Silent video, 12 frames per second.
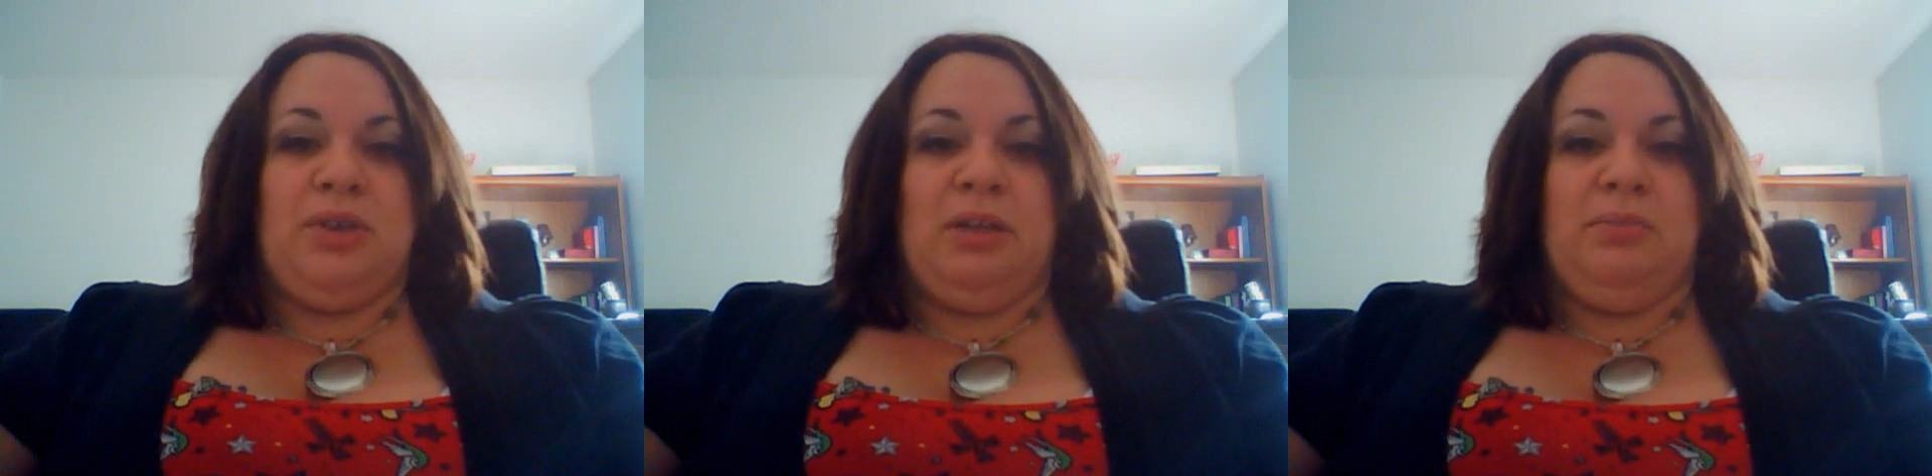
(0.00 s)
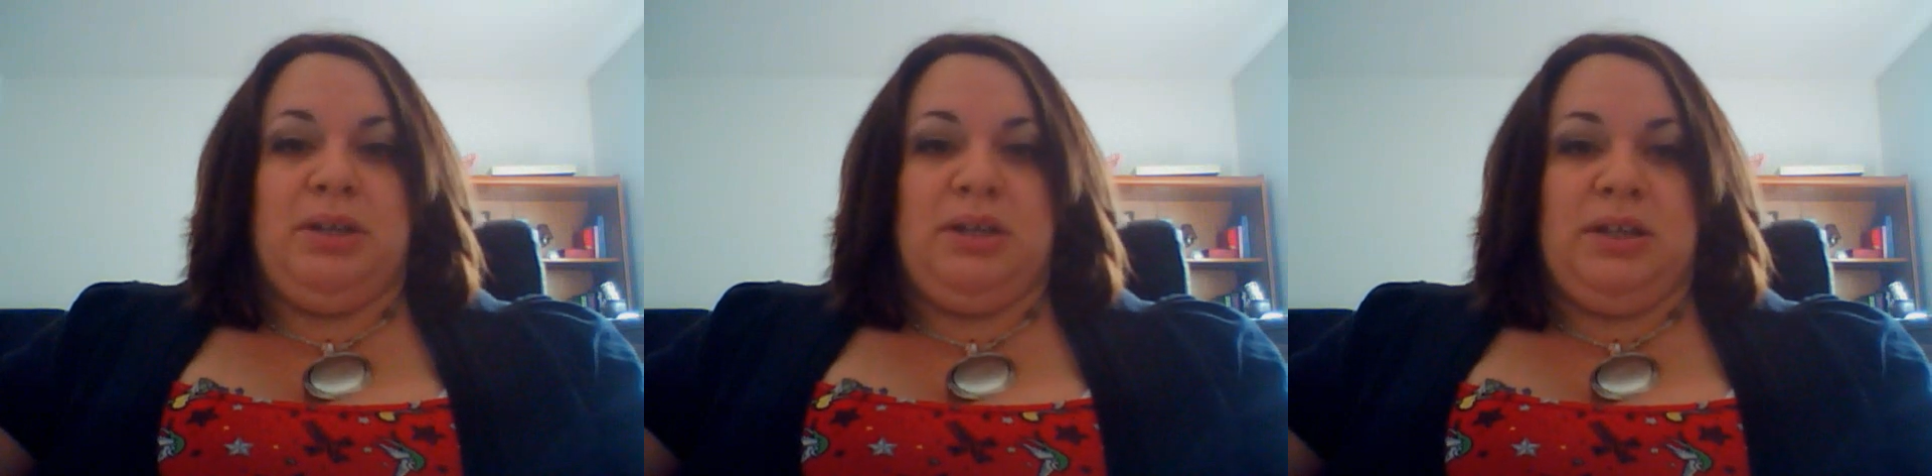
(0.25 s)

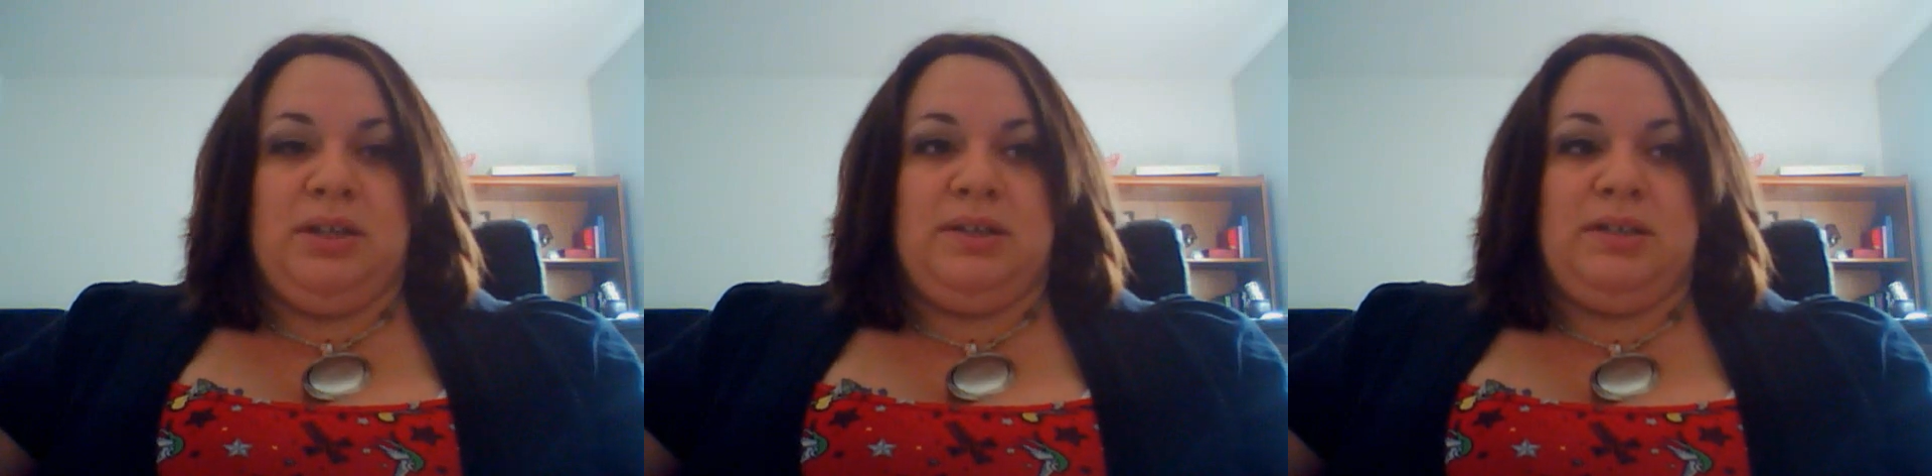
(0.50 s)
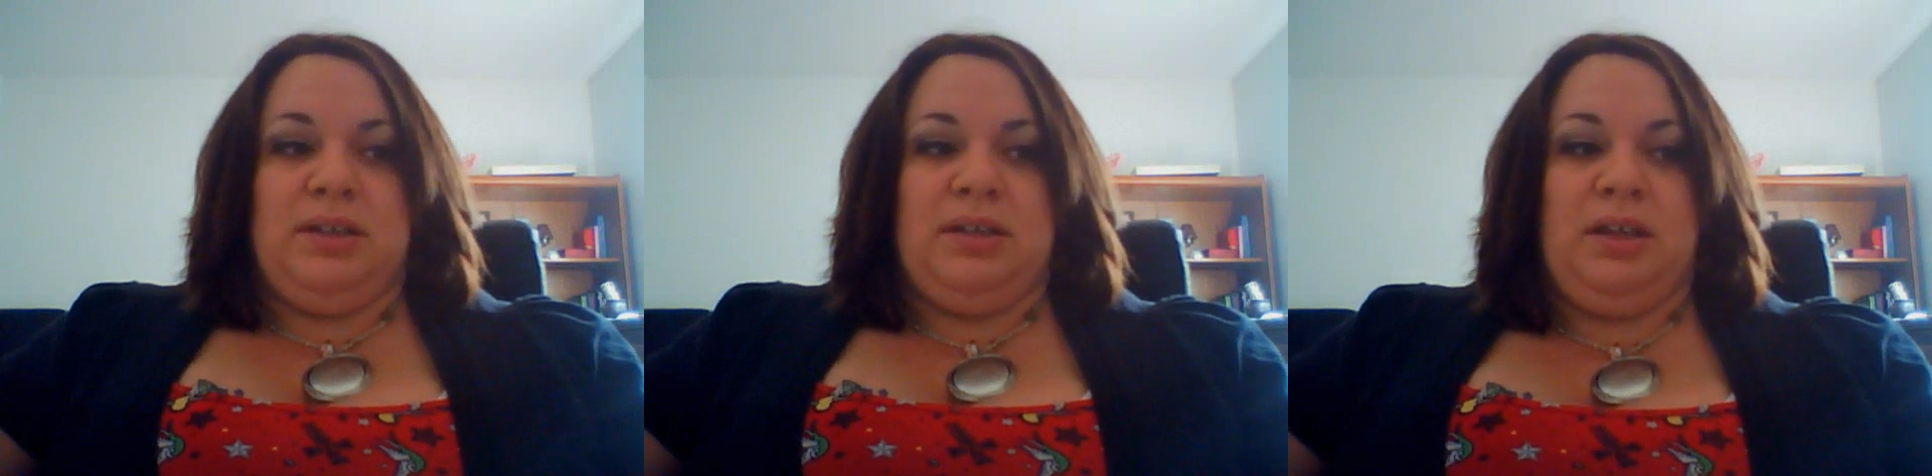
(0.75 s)

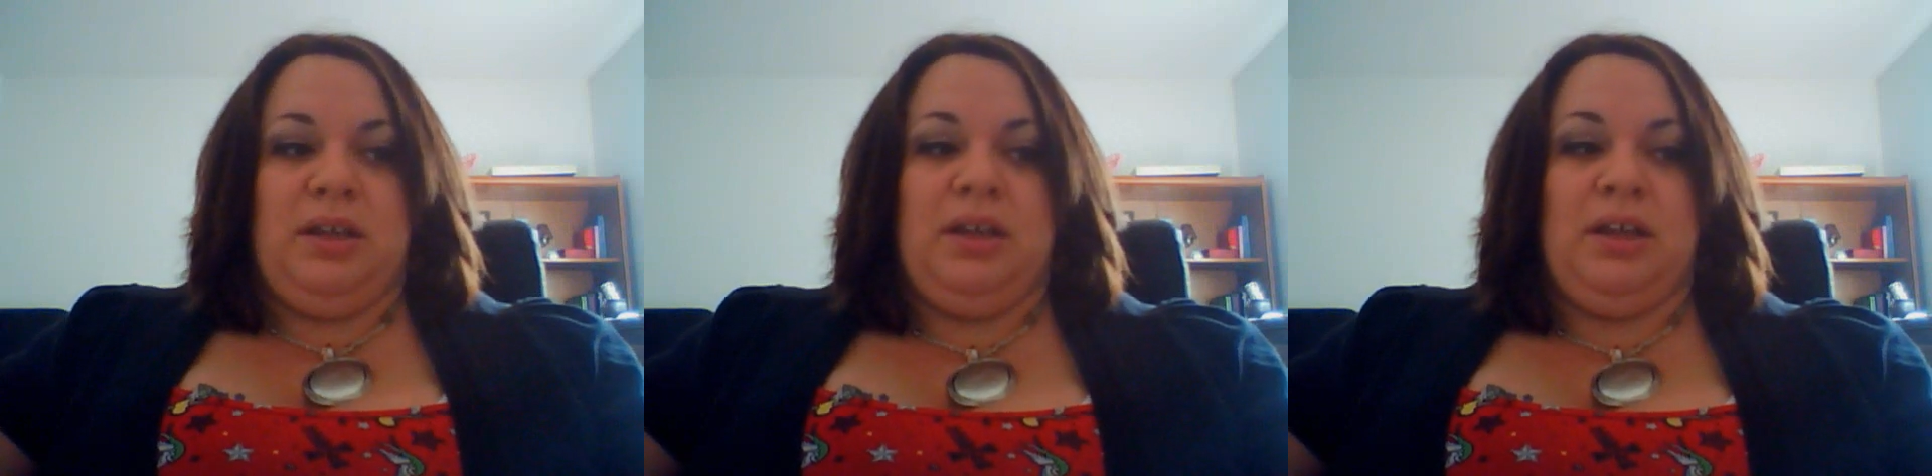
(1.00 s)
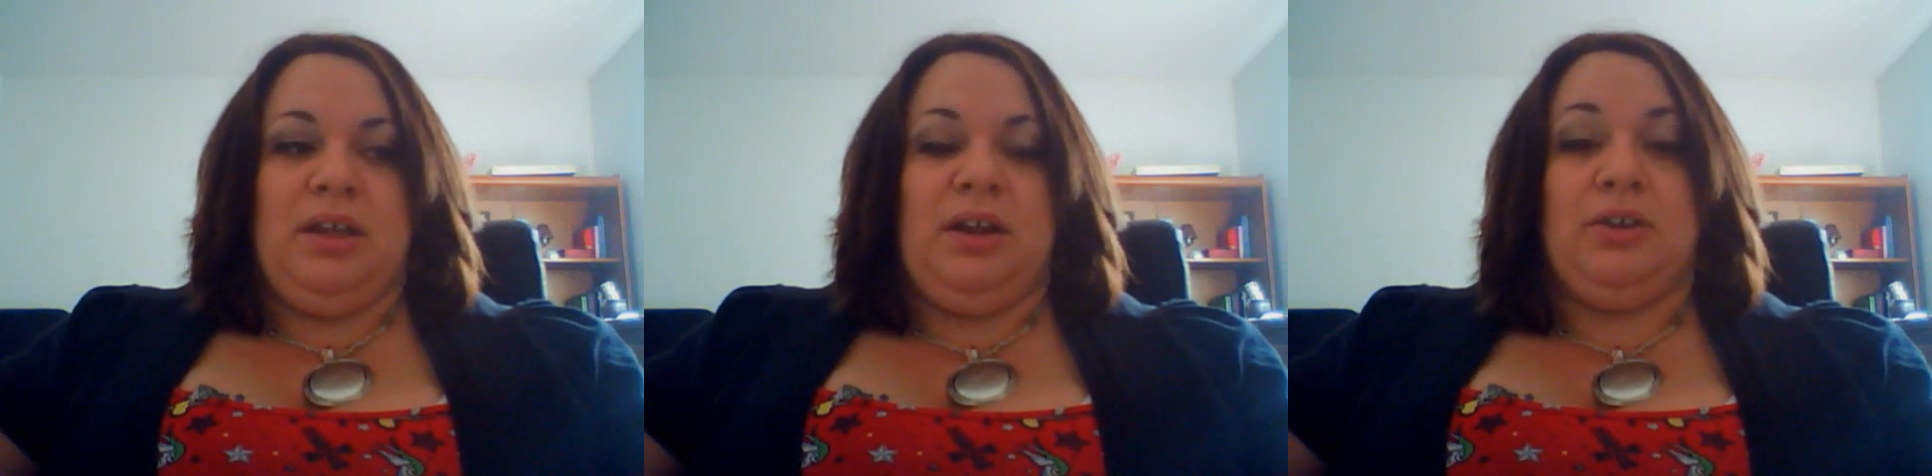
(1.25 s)
diabetes
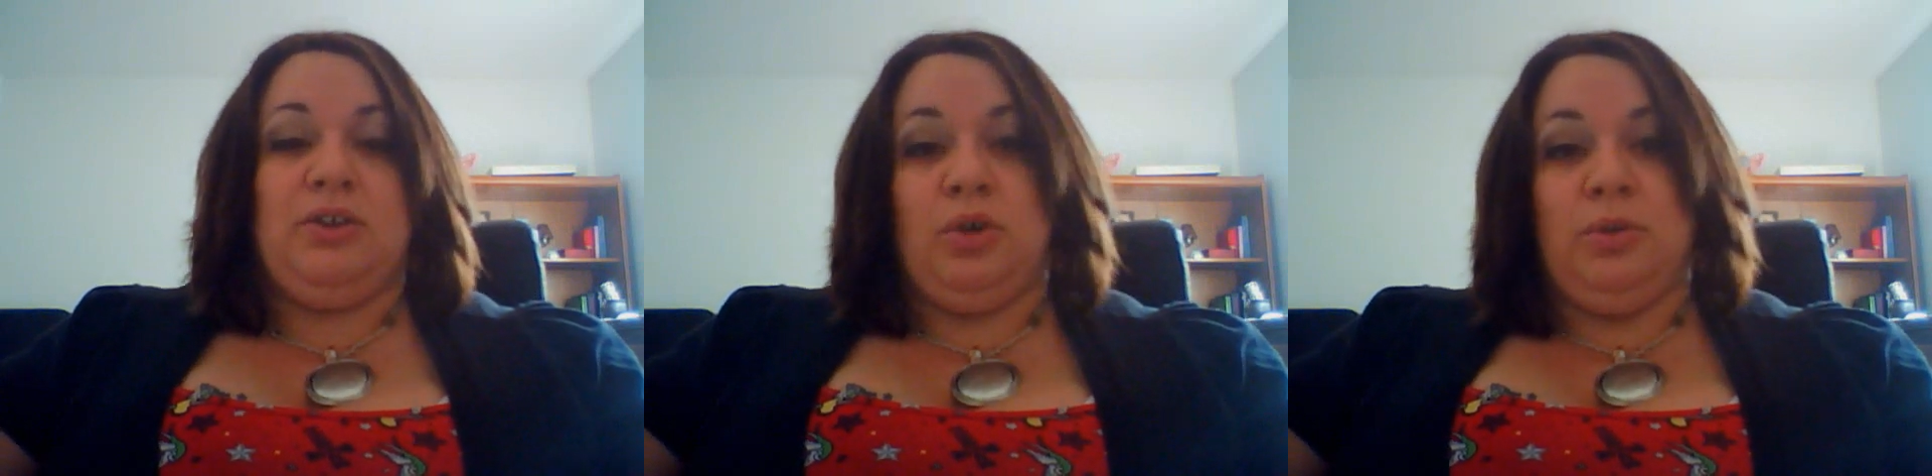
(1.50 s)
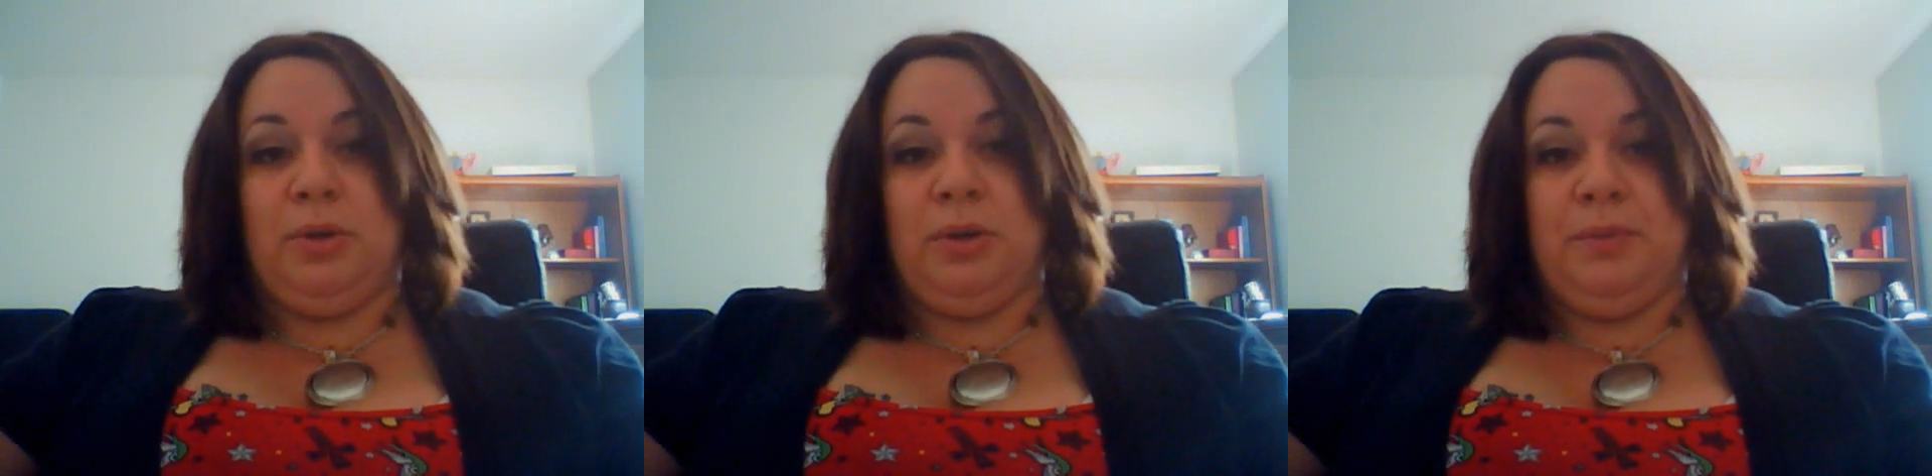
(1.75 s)
in
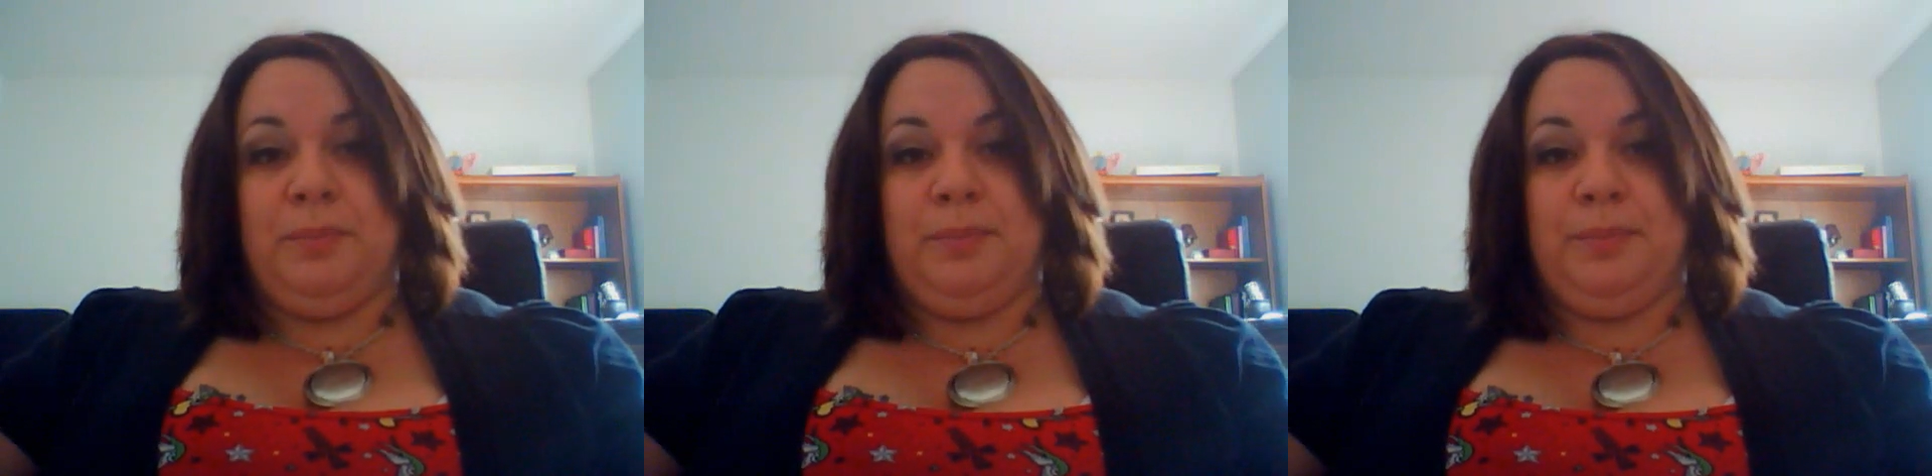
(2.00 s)
October.